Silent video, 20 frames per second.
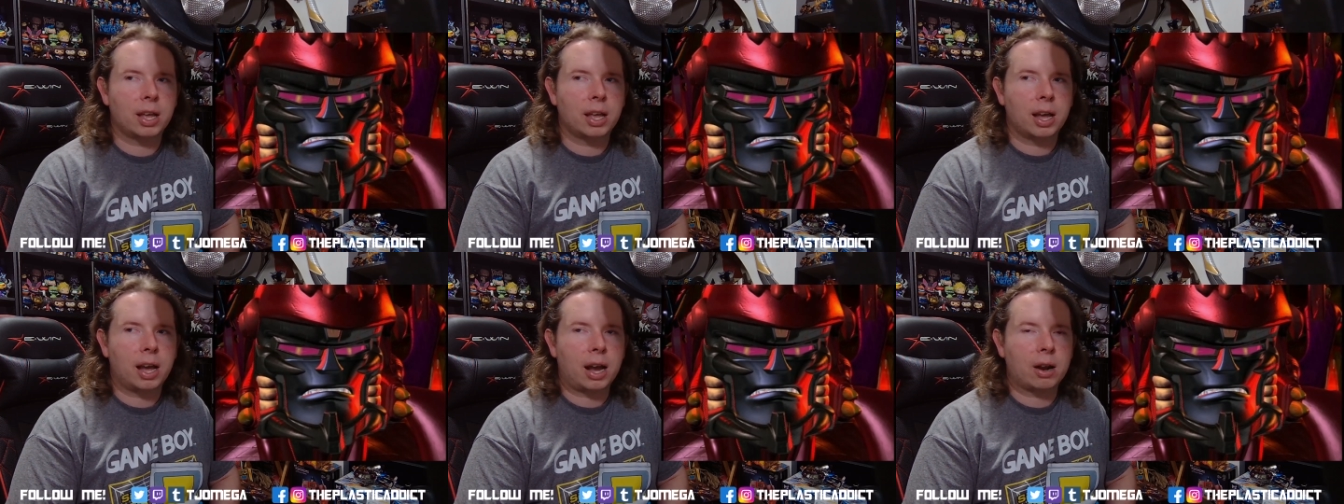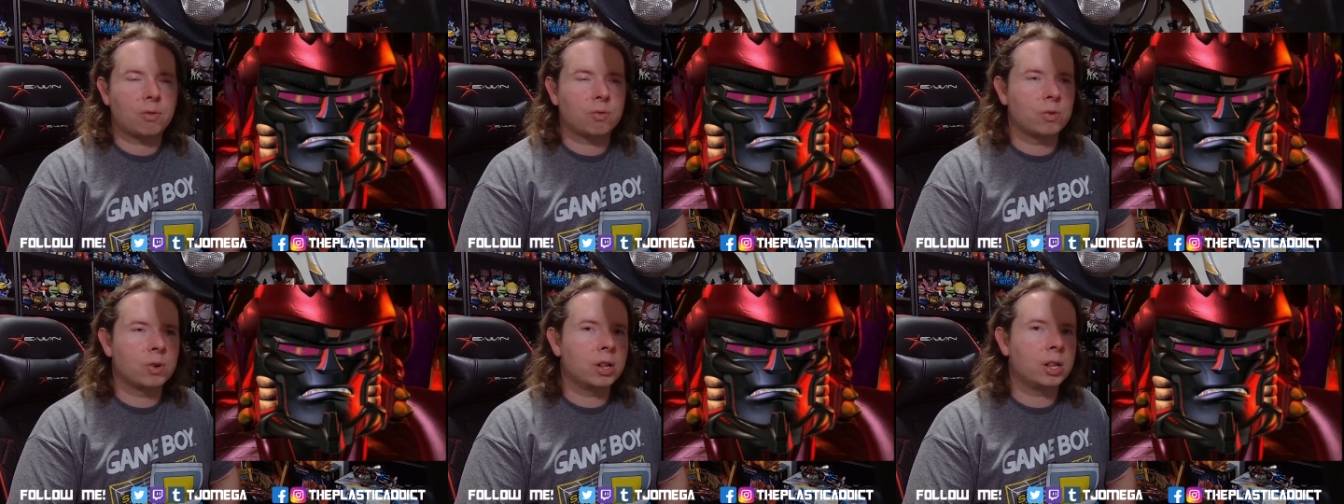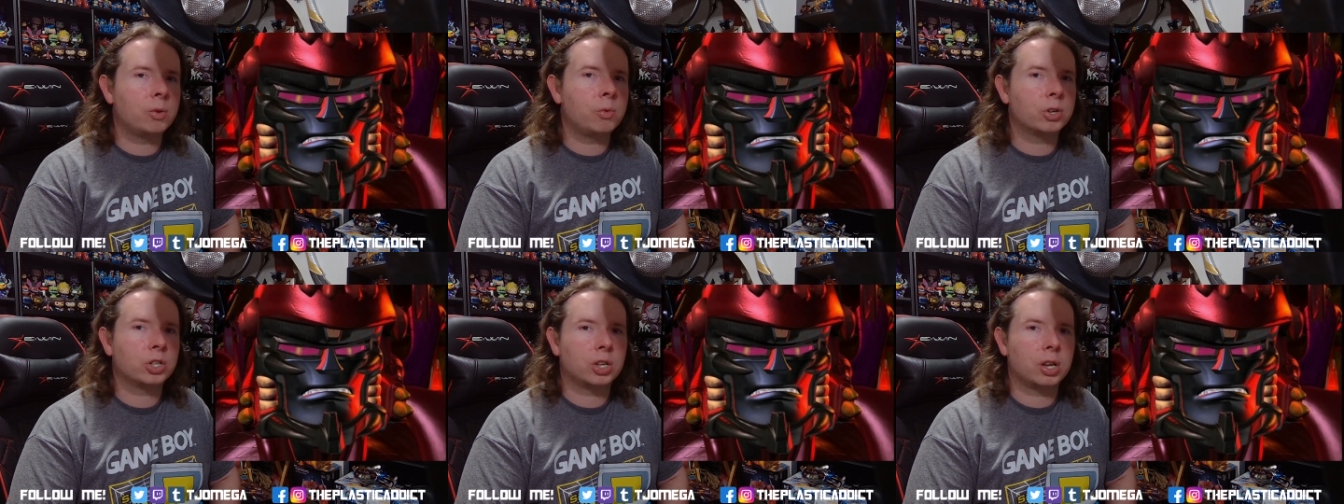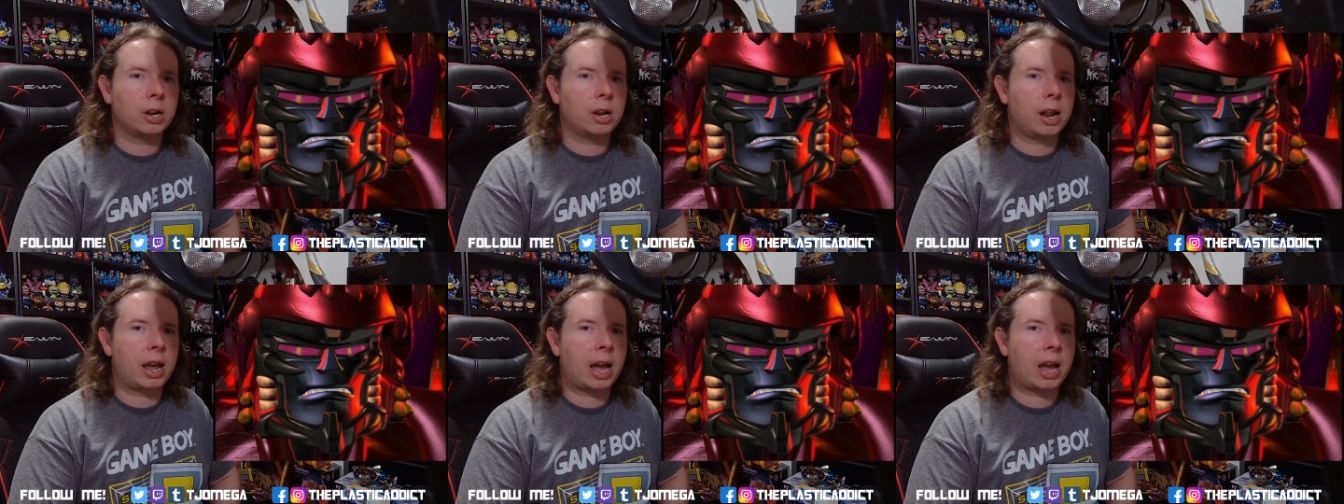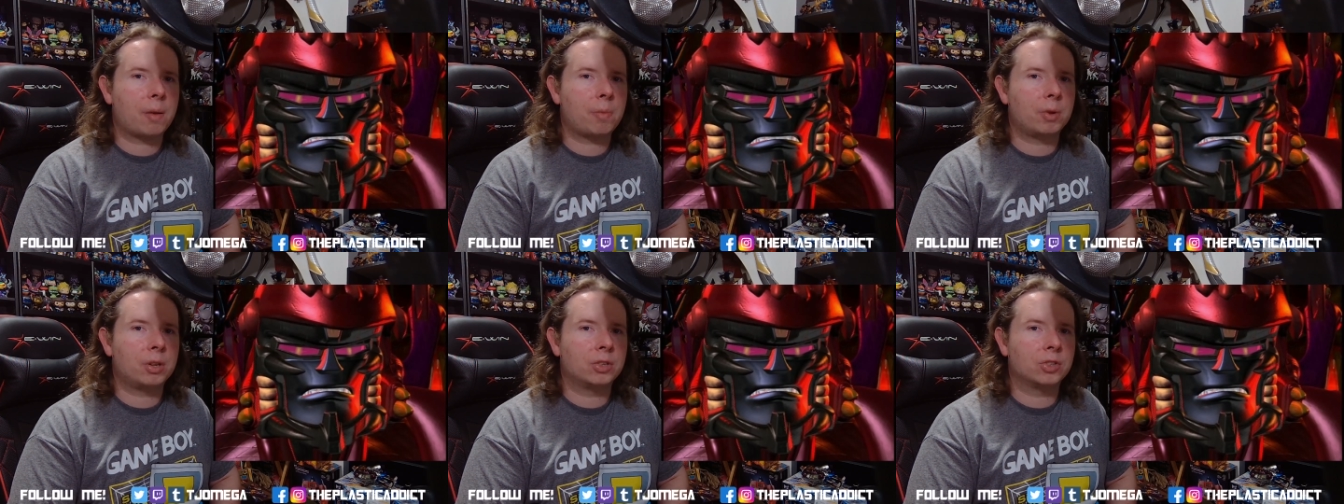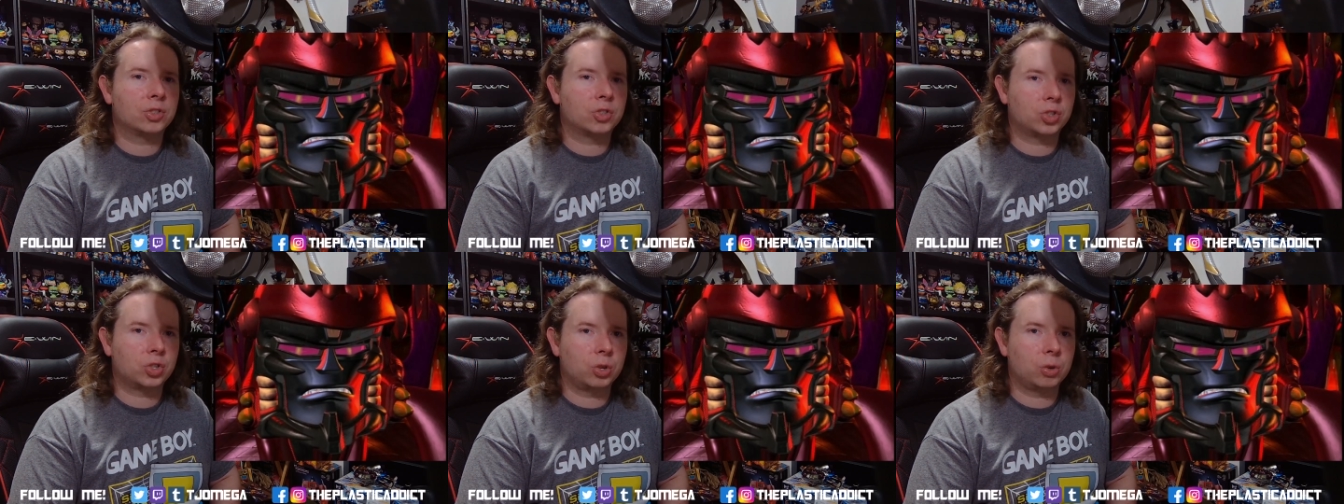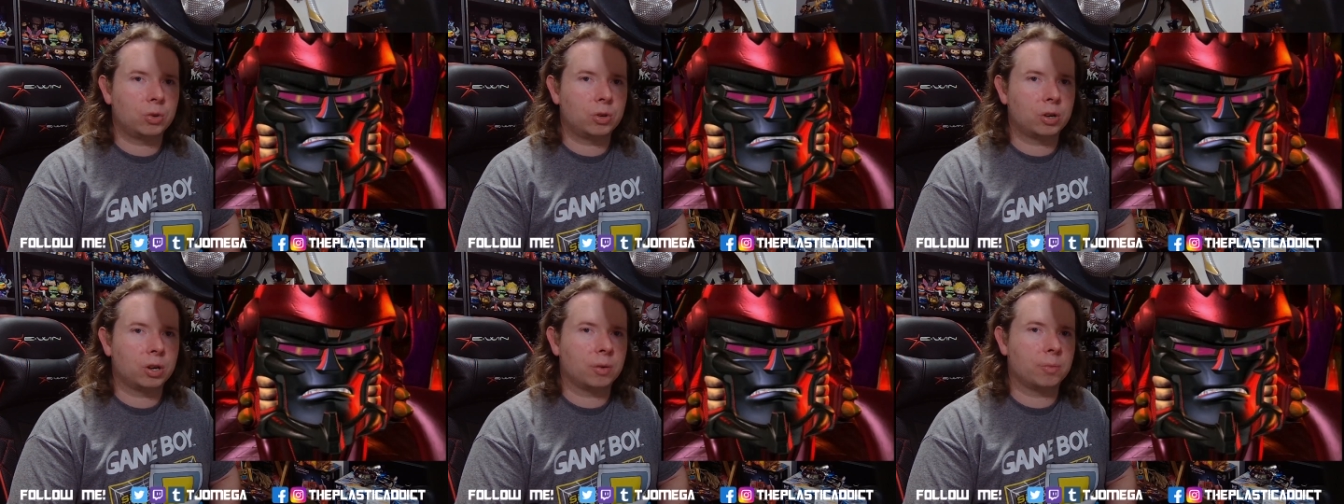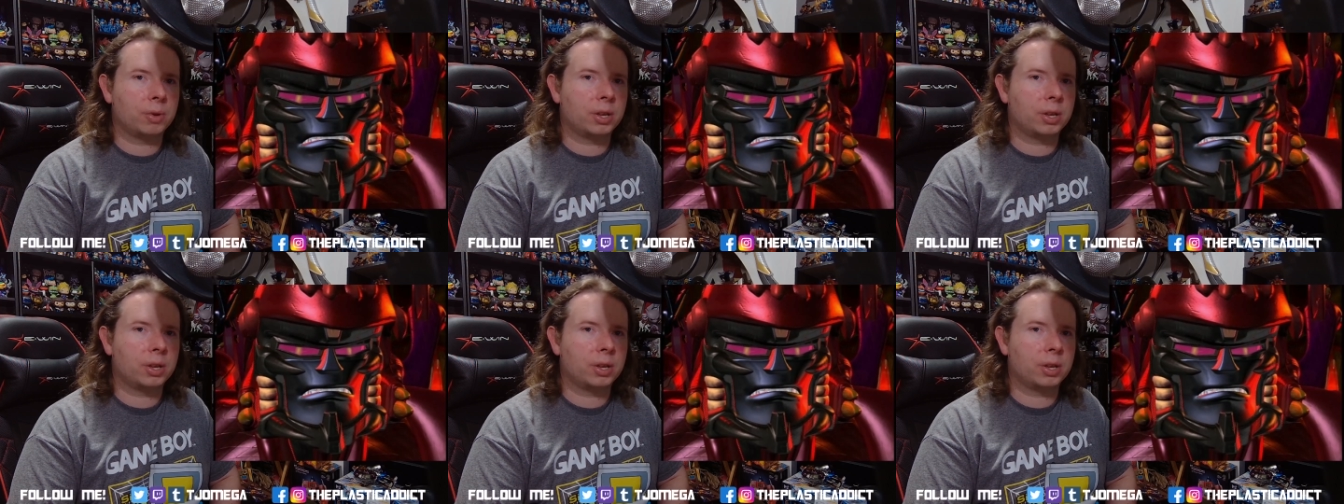I really wish it had happened sooner